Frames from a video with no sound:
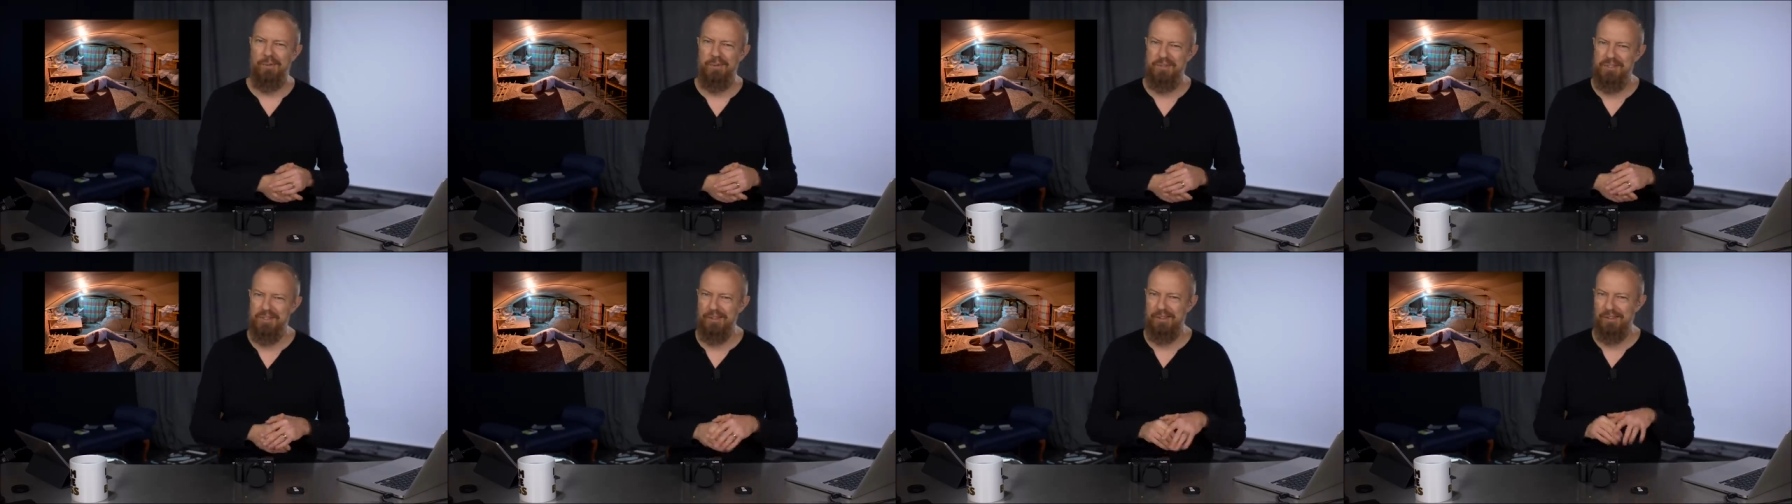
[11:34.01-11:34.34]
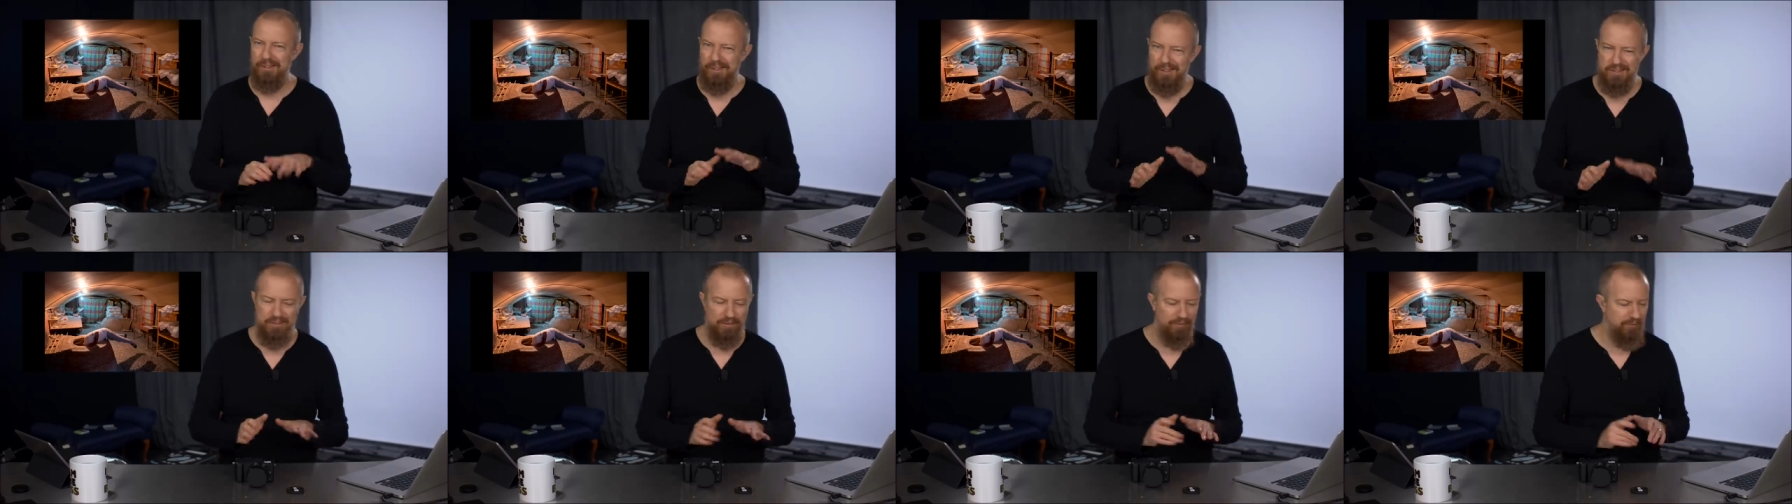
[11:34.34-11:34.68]
It's a,
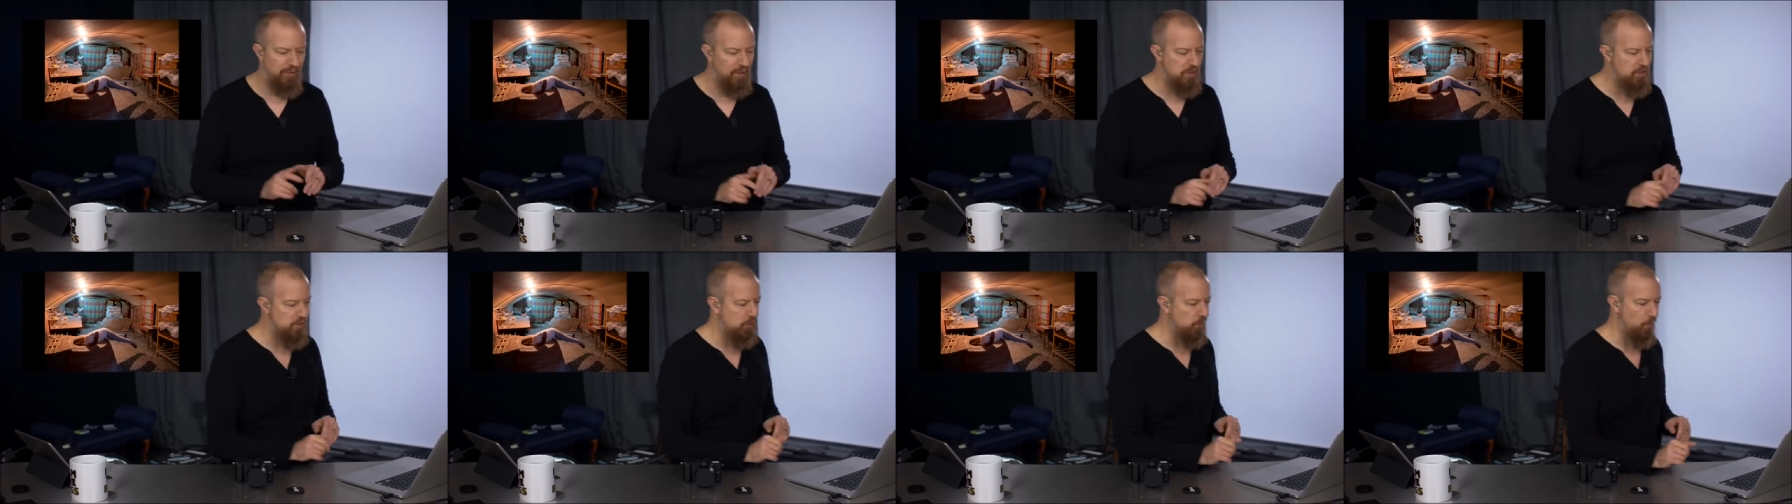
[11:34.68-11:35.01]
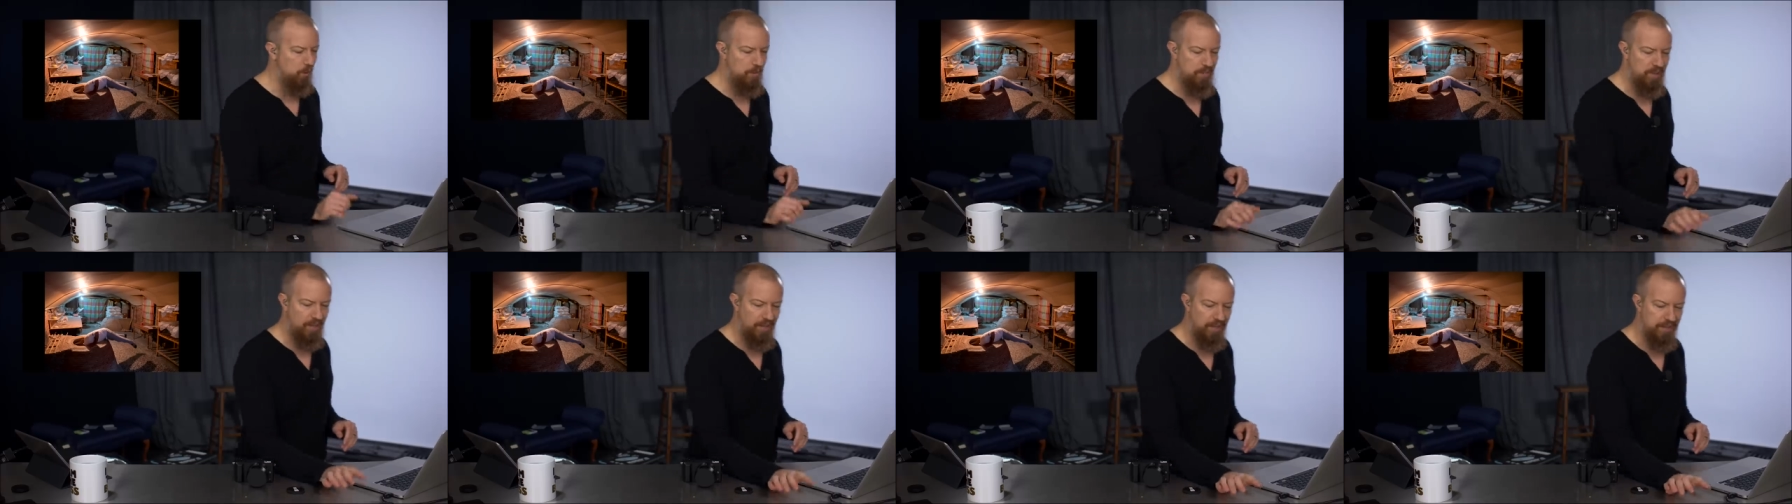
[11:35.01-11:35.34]
it's a fun
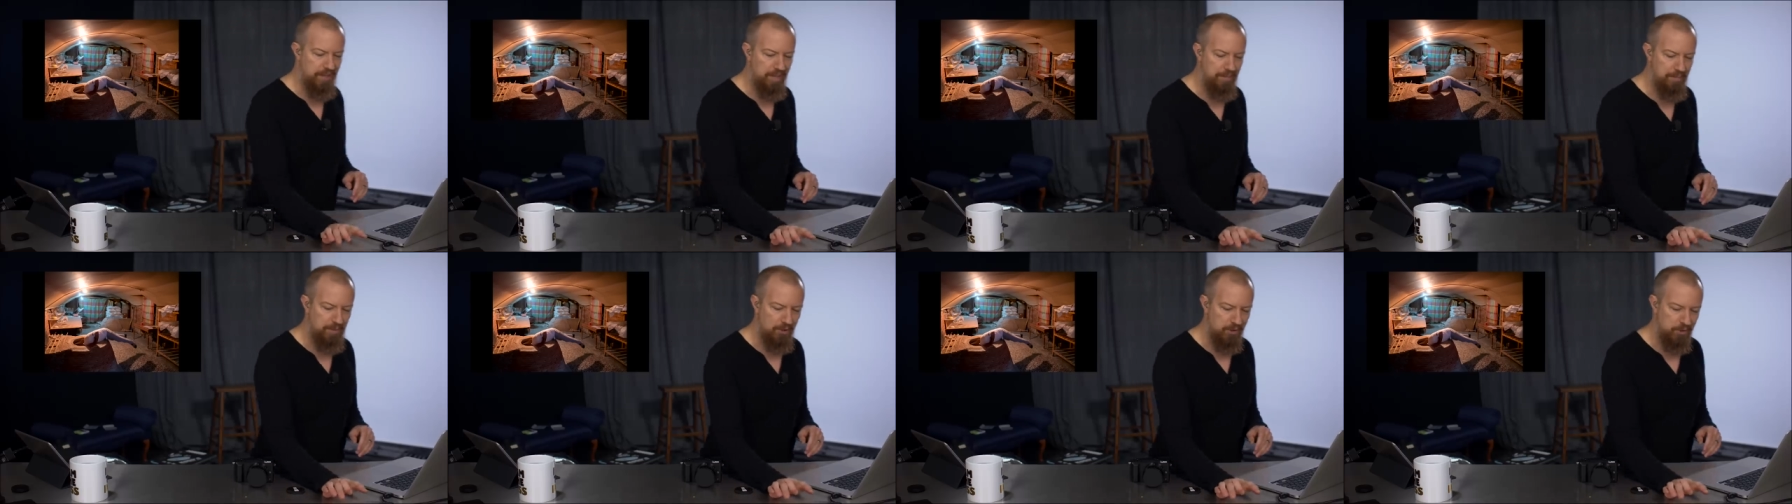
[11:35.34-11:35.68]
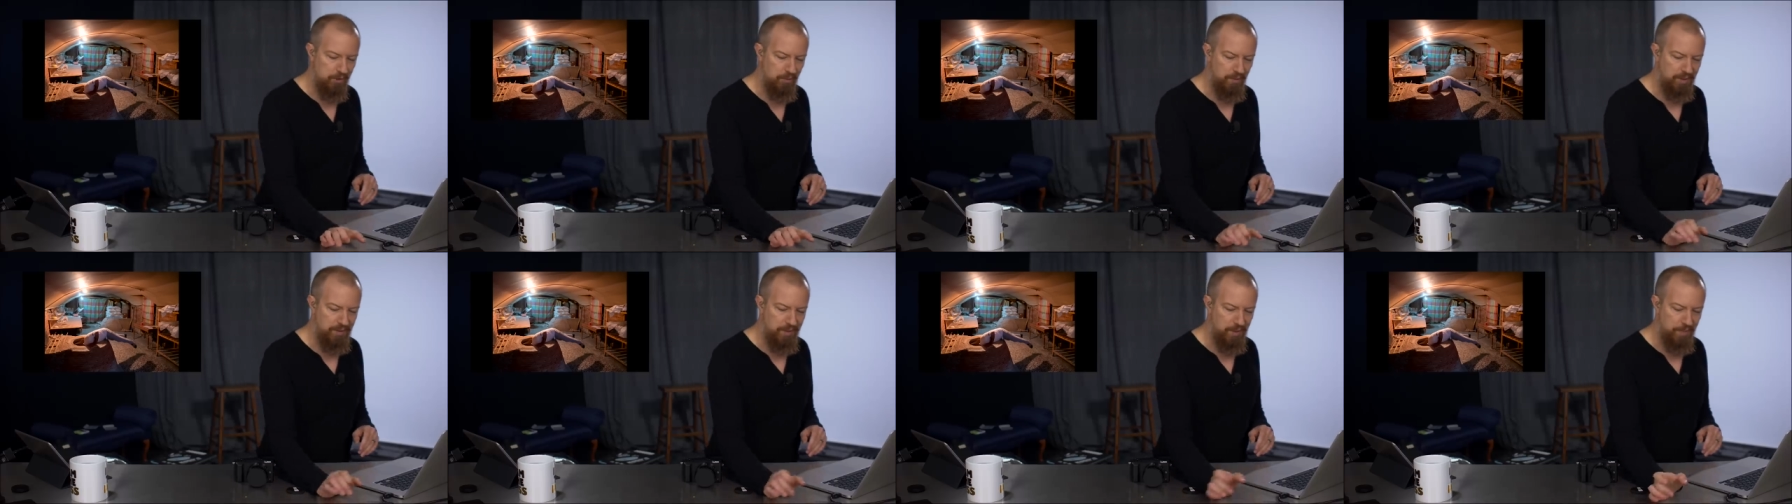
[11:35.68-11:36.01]
story behind that
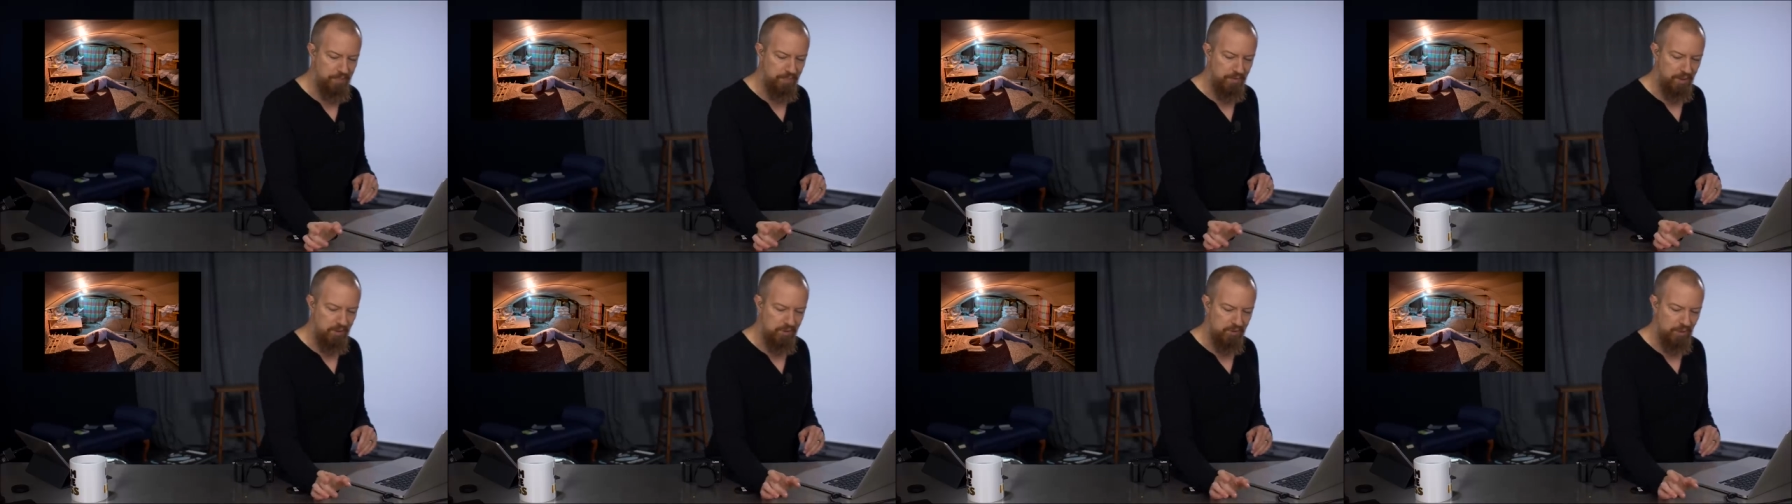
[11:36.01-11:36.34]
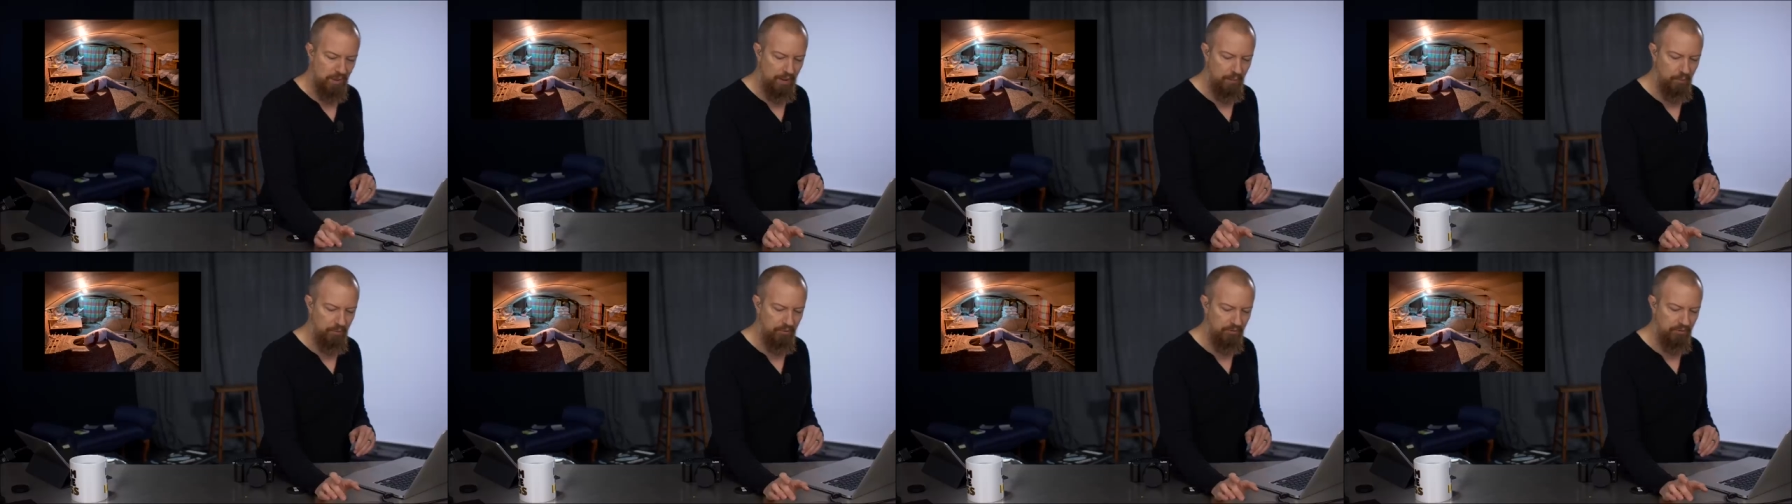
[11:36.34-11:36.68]
picture right there. So
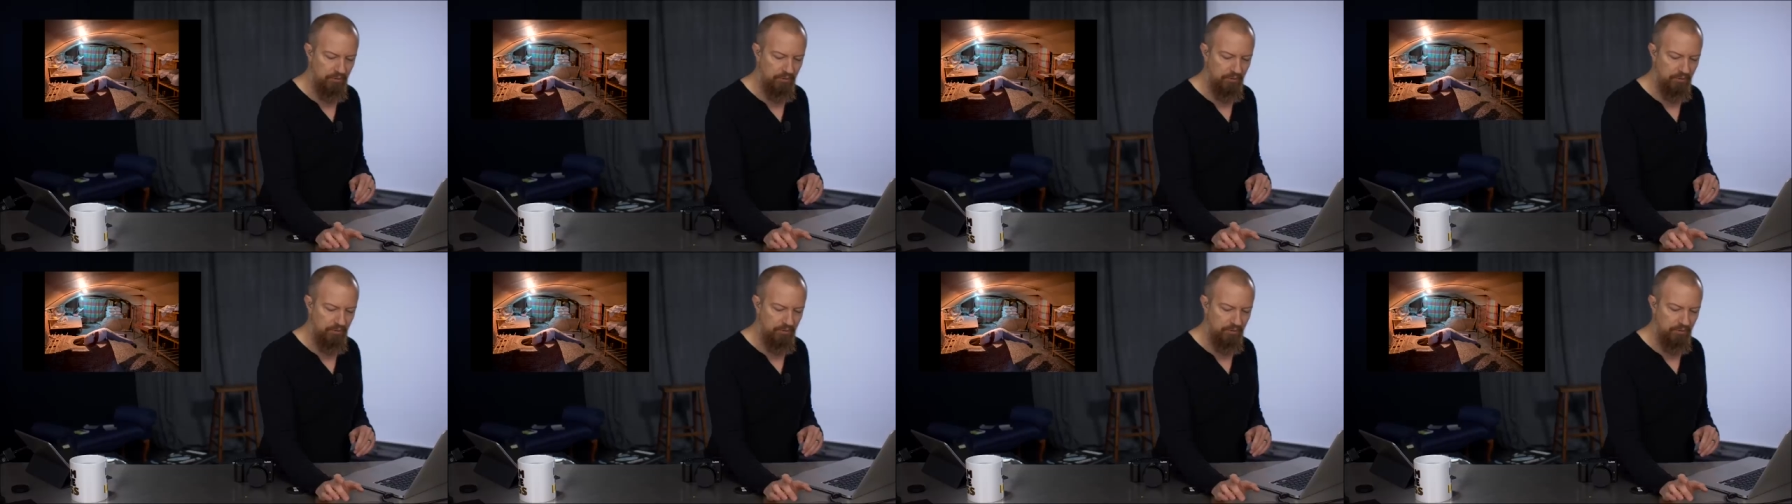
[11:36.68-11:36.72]
I will